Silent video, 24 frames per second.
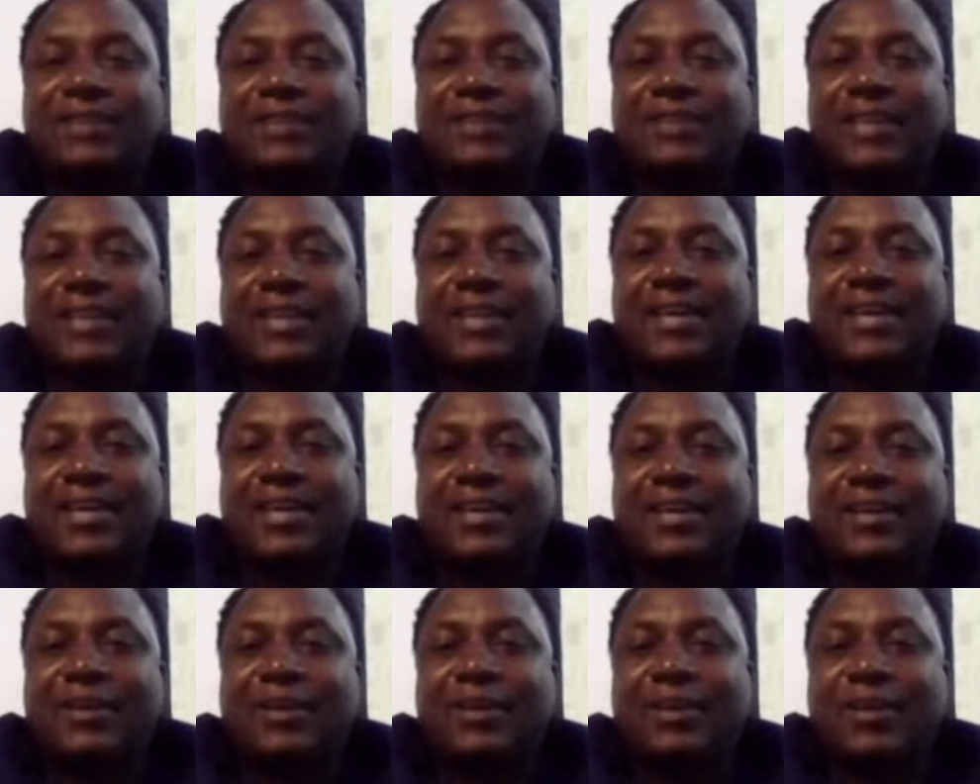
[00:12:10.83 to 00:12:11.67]
effects
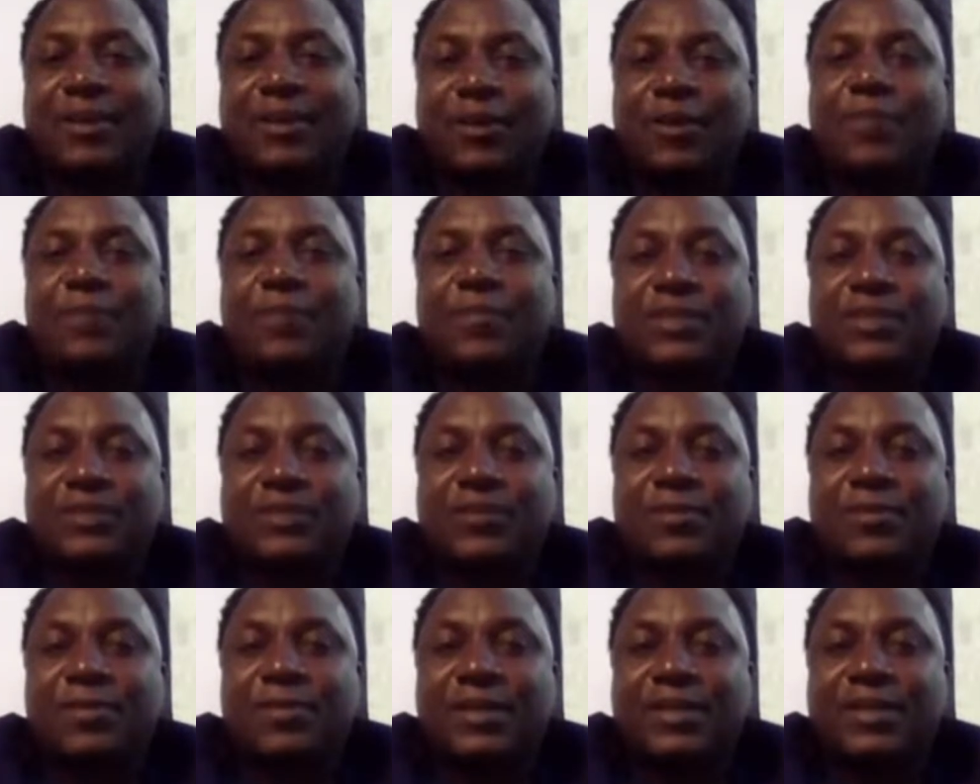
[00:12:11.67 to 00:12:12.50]
uh, company
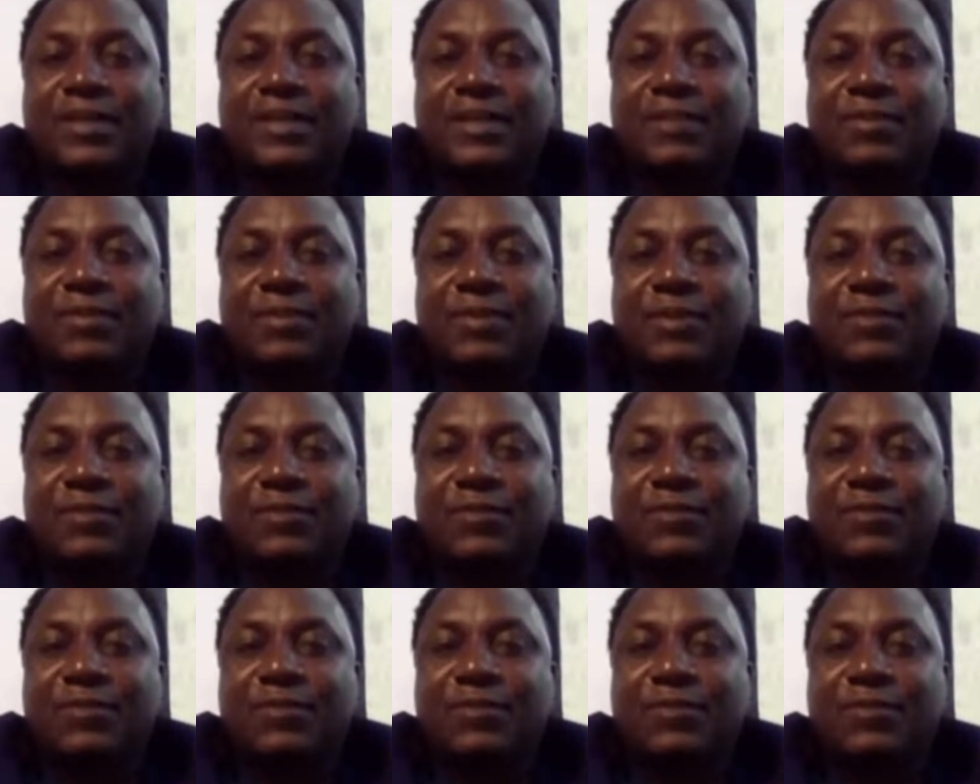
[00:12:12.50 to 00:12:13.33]
is not making the
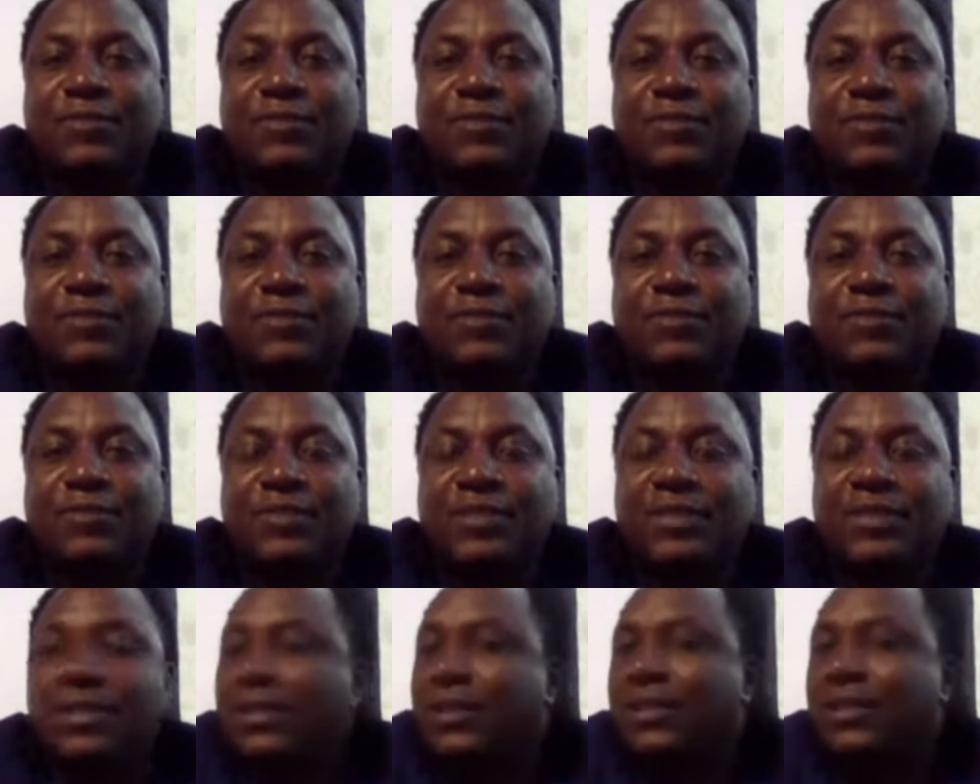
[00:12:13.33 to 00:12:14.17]
money mm. Mm-hmm. of this
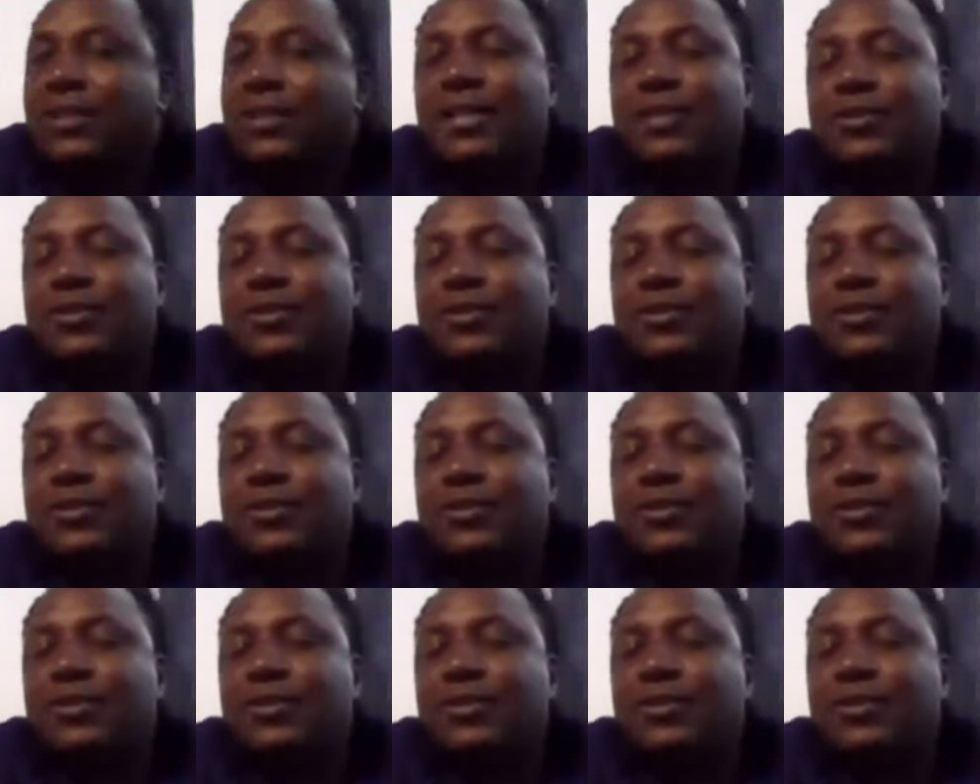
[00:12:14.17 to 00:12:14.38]
movie.